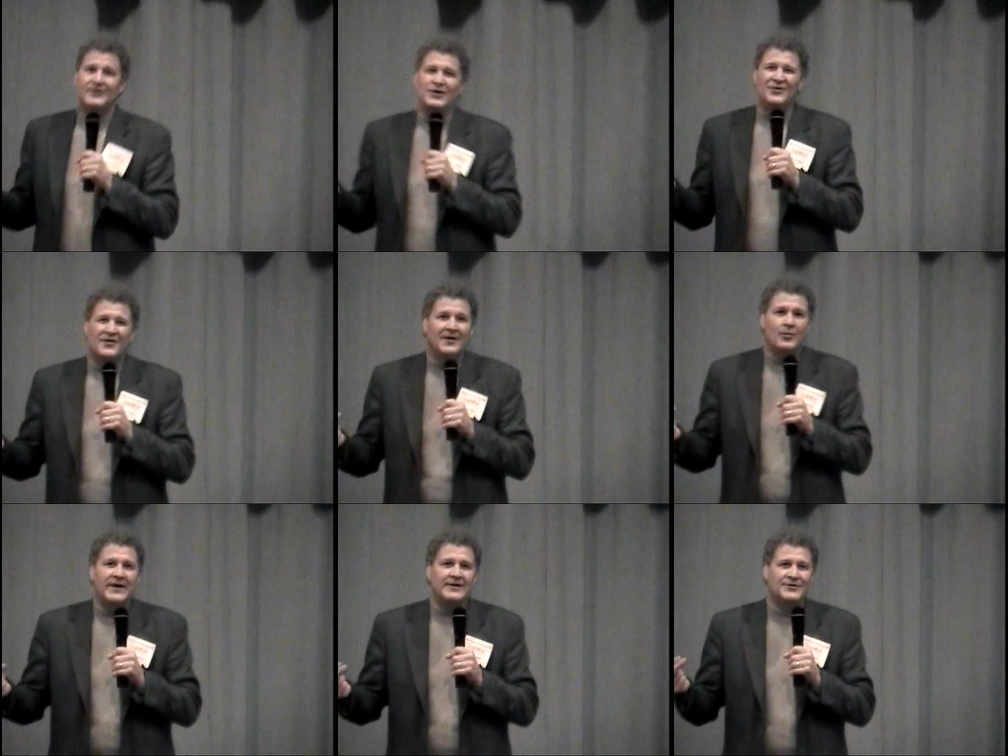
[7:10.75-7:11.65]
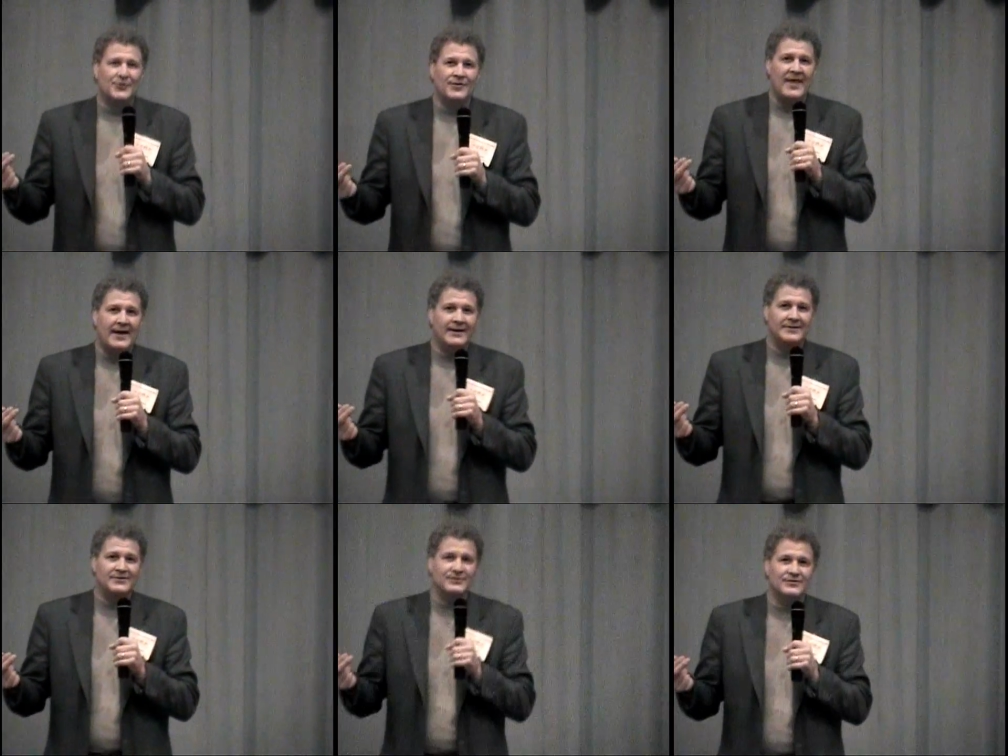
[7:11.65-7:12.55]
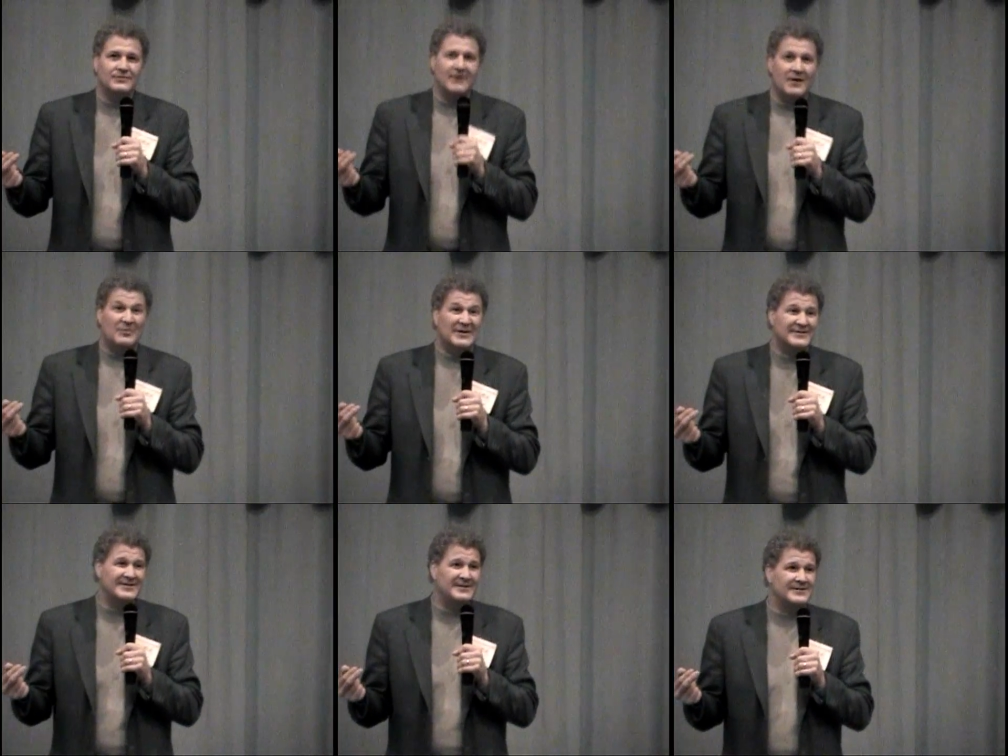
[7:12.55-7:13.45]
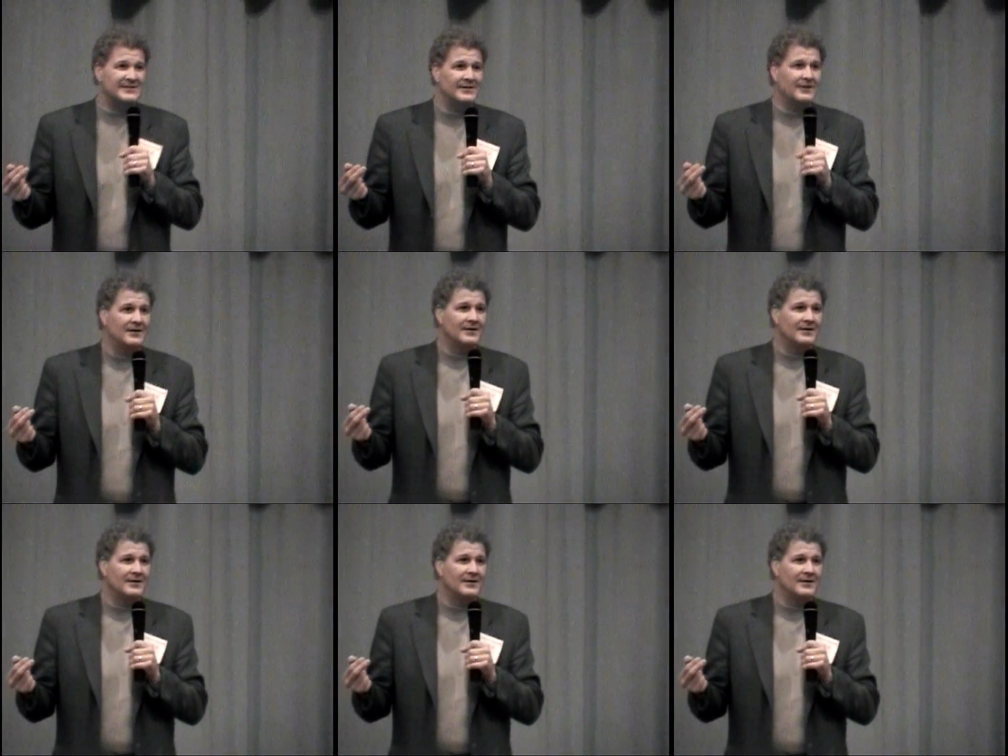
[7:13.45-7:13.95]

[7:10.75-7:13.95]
Do you think we can turn that into a business?